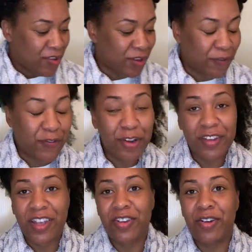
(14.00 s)
So the
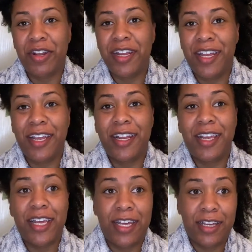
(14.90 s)
first thing you're going to need
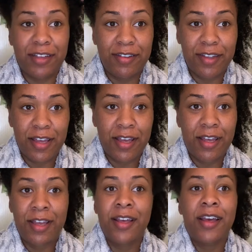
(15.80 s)
is
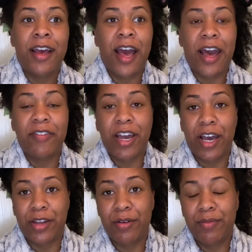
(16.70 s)

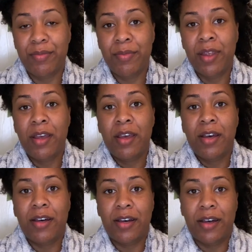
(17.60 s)
avocado.
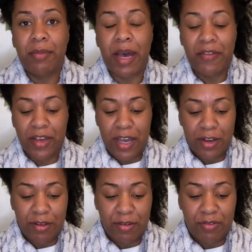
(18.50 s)

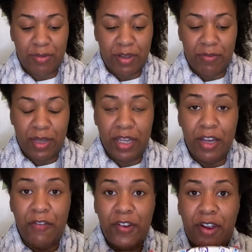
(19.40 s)
Avocado is really
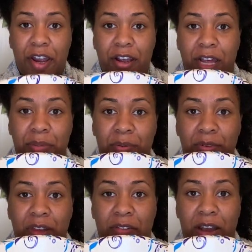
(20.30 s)
good for your hair. A lot of people
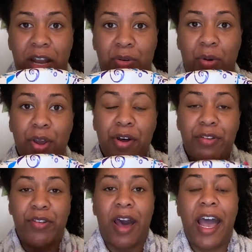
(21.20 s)
use avocado oil.
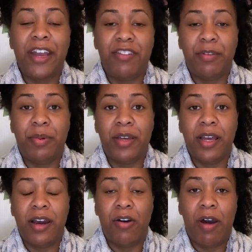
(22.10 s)
So I just put
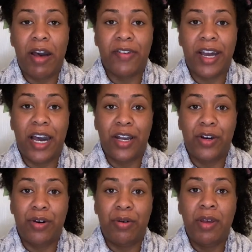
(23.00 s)
a whole
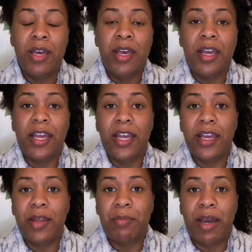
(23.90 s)
avocado
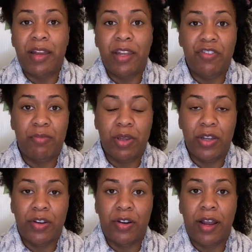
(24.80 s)
in my Ninja
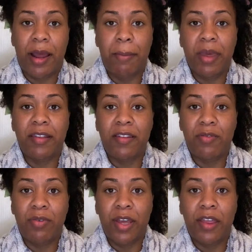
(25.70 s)
blender and I mix
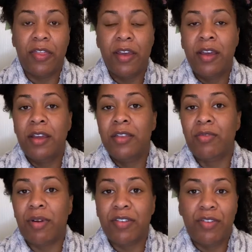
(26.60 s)
it with the
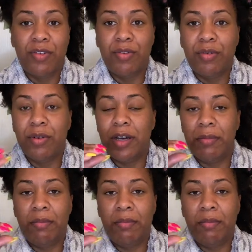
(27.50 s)
residue